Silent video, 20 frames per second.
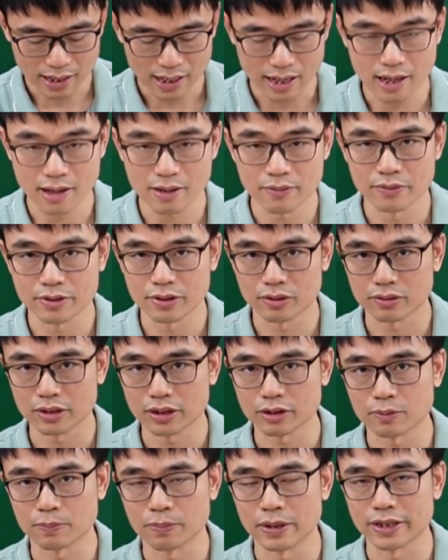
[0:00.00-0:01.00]
And we
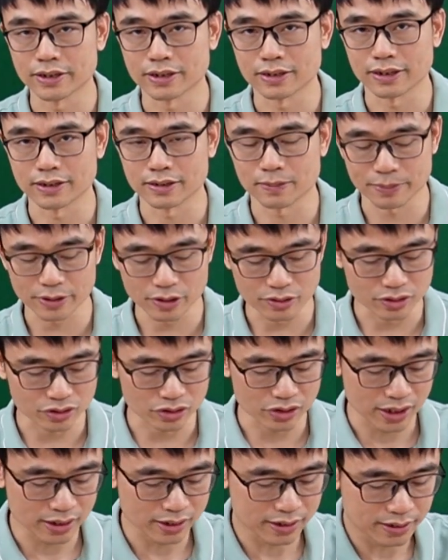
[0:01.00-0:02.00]
need to place this POE
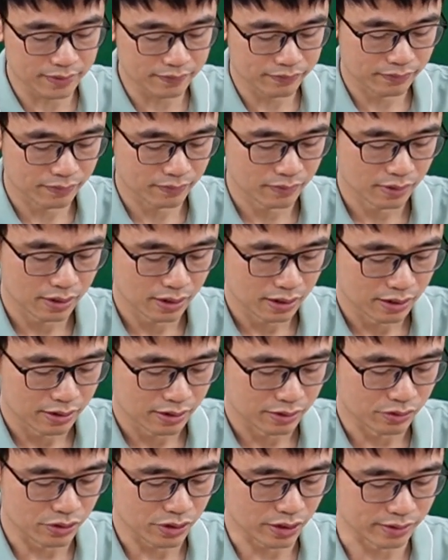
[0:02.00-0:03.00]
injector
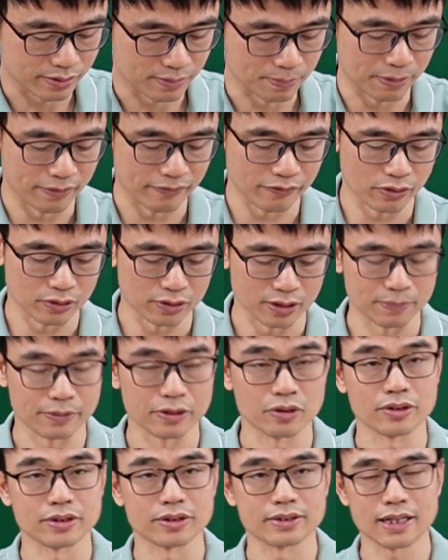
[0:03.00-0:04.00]
just before the
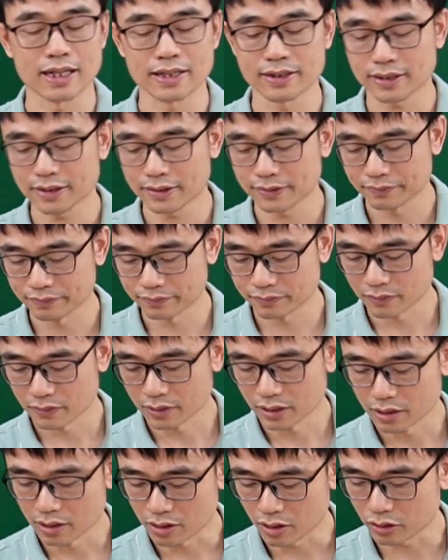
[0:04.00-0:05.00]
POE extender.
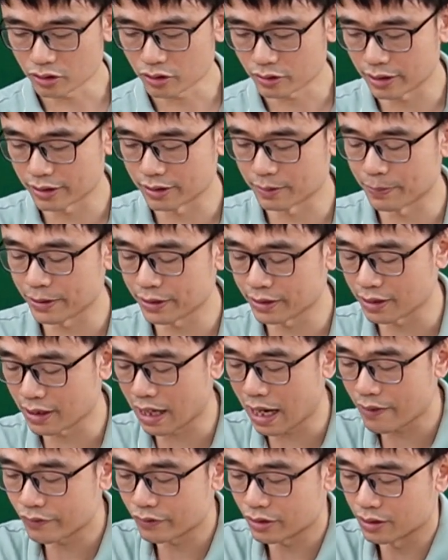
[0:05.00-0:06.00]
Also the splitter
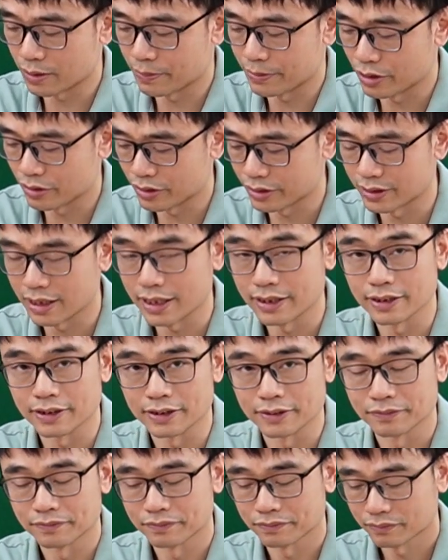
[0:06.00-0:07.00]
after the POE extender.
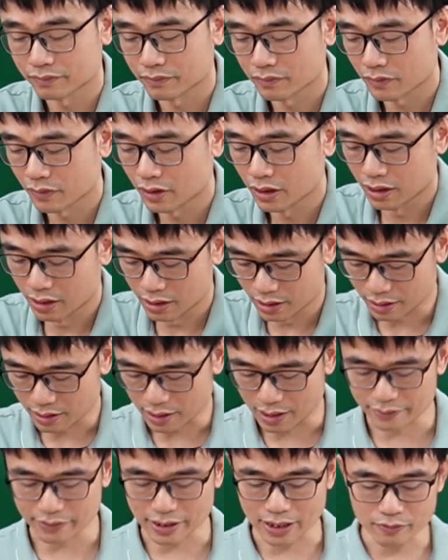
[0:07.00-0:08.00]

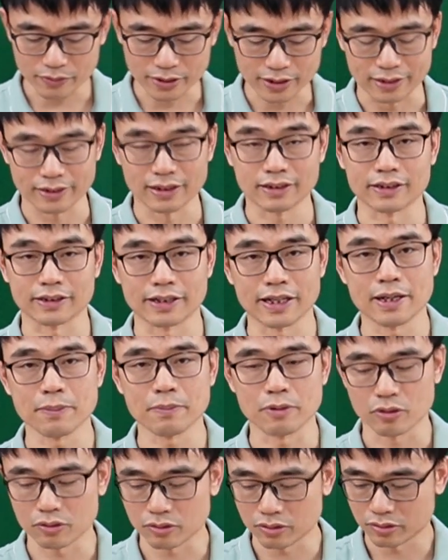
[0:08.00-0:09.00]
And then we connect the
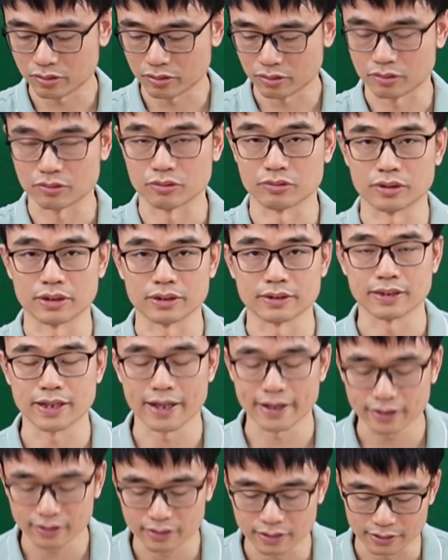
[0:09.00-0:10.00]
cable to this
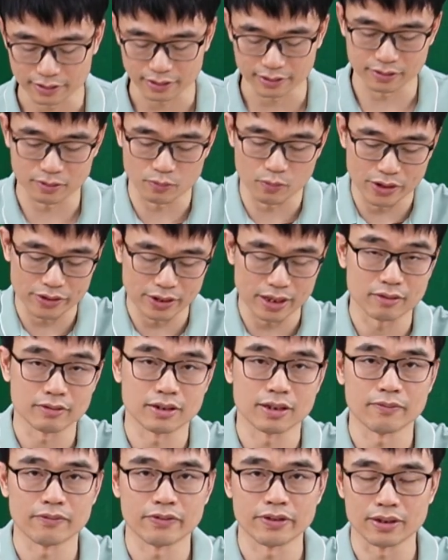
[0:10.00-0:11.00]
thing. This is the
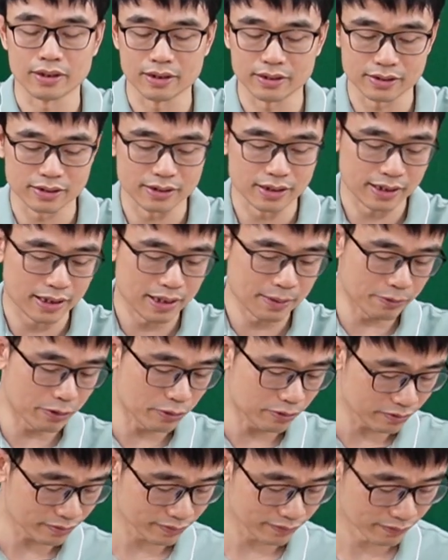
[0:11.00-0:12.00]
1000 feet Ethernet
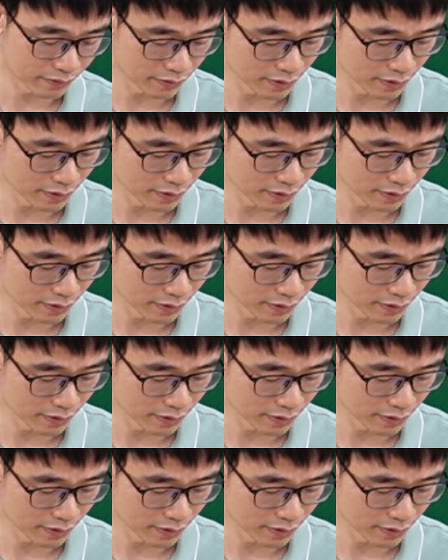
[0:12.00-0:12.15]
cable.